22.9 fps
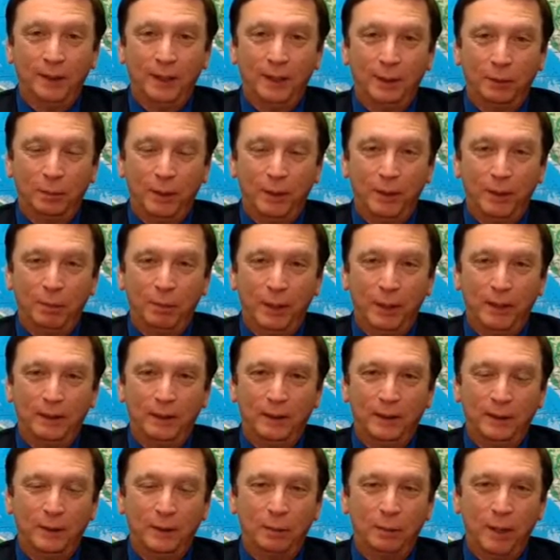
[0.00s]
has been a
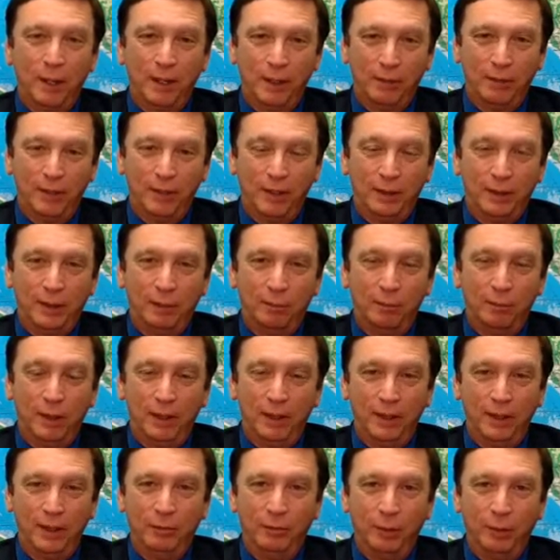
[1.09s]
blessing to many of us in many
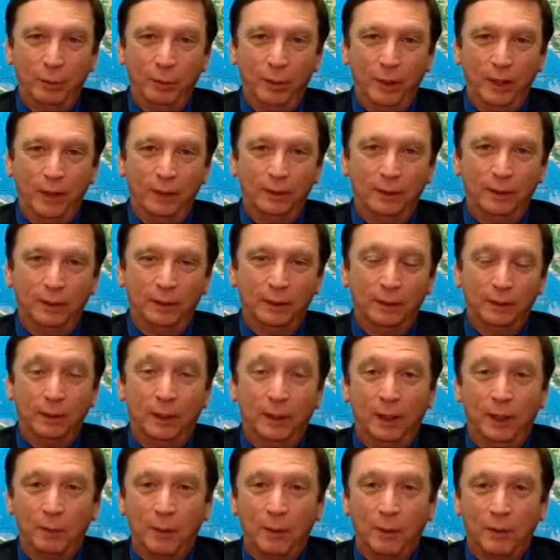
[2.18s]
different ways.
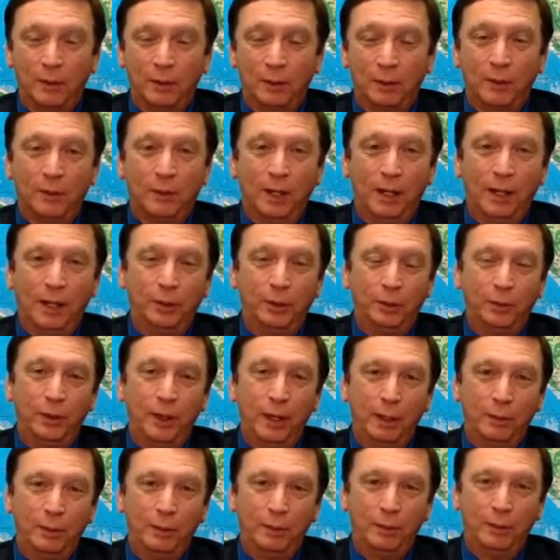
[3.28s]
And I'm also glad you were
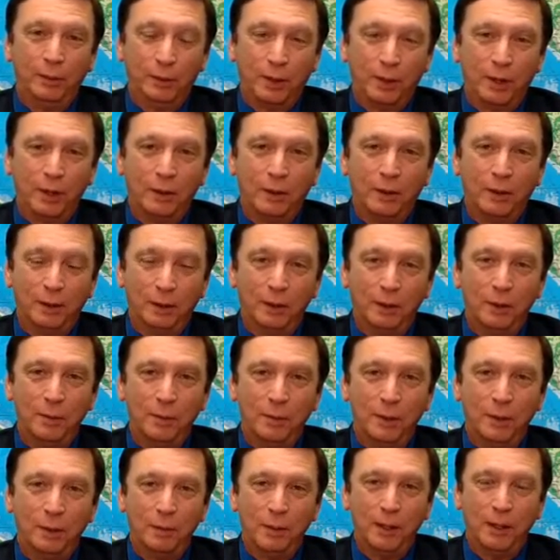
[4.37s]
able to talk a little
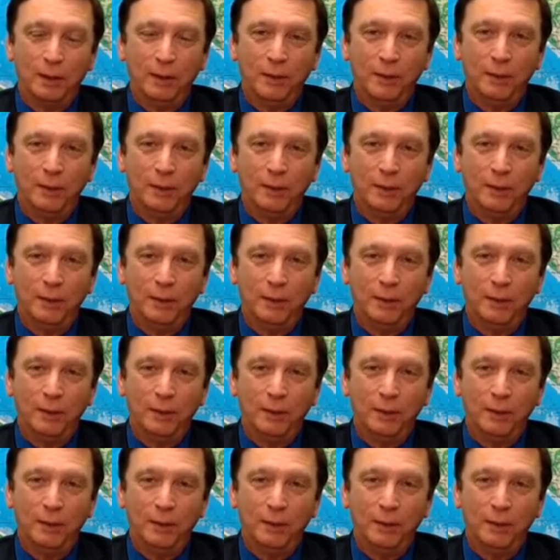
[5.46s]
bit about your